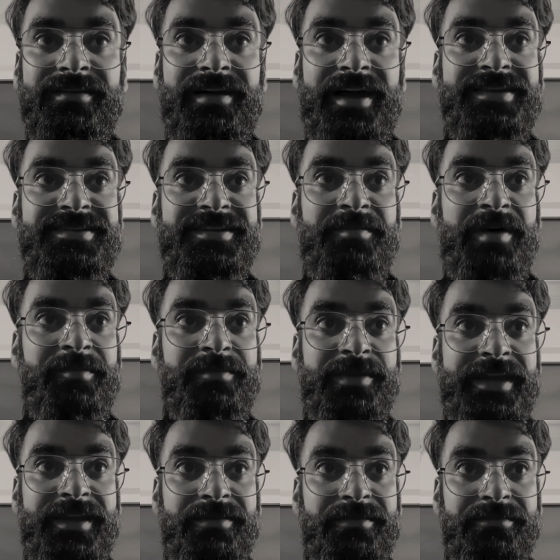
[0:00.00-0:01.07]
I said, Ma'am,
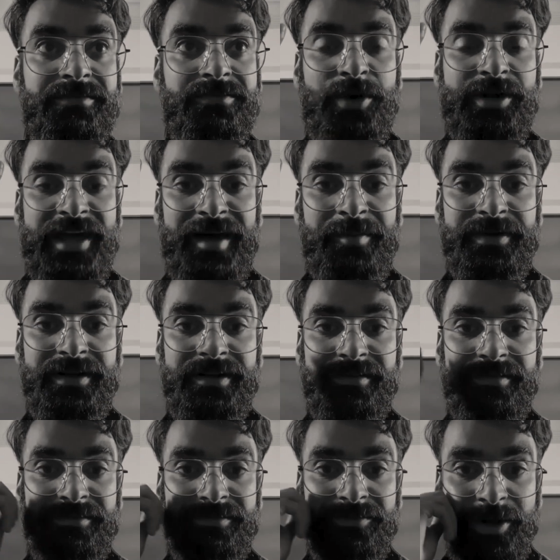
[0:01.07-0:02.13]
like, what happened?
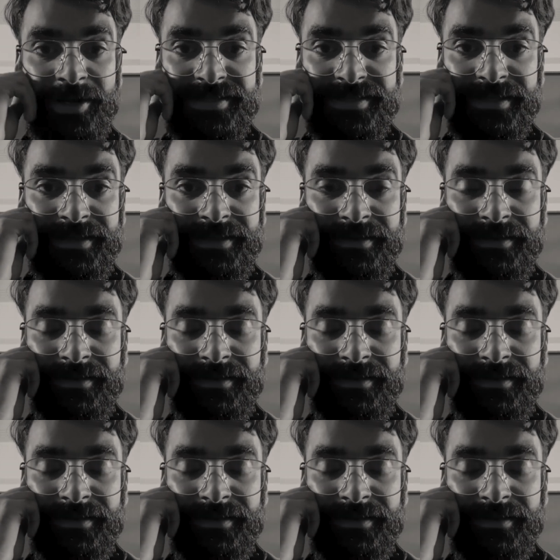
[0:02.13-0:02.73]
What is it?